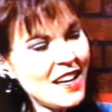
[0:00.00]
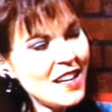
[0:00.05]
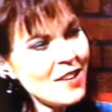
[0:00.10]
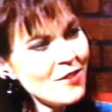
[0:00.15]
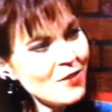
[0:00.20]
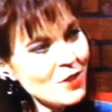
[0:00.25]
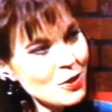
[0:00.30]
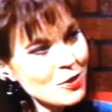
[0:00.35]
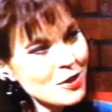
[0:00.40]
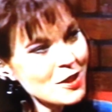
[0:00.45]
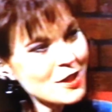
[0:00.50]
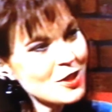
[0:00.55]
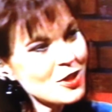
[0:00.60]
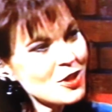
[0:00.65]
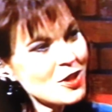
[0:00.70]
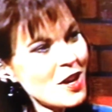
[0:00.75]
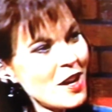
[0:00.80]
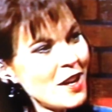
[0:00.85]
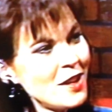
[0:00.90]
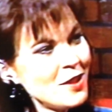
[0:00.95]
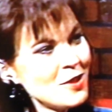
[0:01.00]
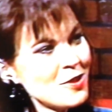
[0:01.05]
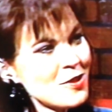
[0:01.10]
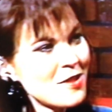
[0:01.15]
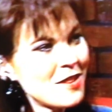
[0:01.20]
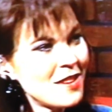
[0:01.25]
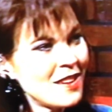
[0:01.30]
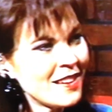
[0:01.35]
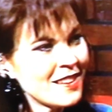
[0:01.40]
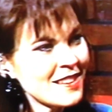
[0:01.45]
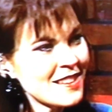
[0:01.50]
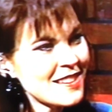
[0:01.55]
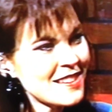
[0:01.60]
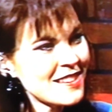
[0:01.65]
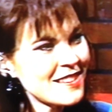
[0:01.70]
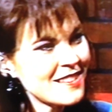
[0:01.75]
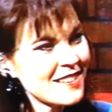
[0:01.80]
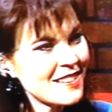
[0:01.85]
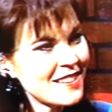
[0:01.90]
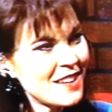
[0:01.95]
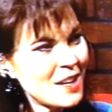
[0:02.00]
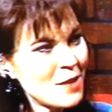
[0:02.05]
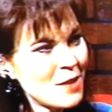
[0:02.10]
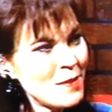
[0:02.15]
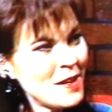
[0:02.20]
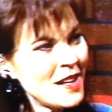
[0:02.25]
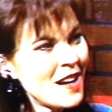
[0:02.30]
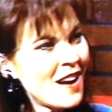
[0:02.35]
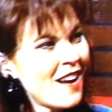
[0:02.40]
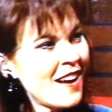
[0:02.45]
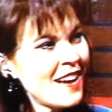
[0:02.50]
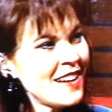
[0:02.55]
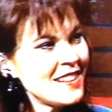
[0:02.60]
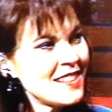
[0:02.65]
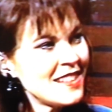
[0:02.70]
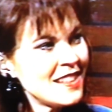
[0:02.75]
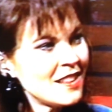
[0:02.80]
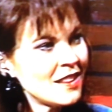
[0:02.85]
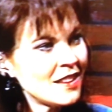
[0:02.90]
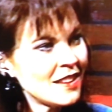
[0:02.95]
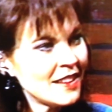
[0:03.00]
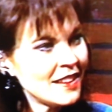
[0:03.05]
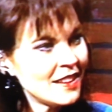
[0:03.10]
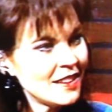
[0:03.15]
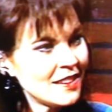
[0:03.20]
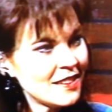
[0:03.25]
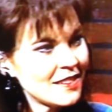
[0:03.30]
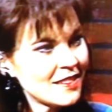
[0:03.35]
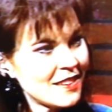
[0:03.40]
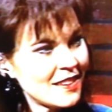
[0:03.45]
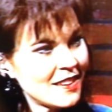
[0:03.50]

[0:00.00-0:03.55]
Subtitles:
If you could change things, I mean, ideally,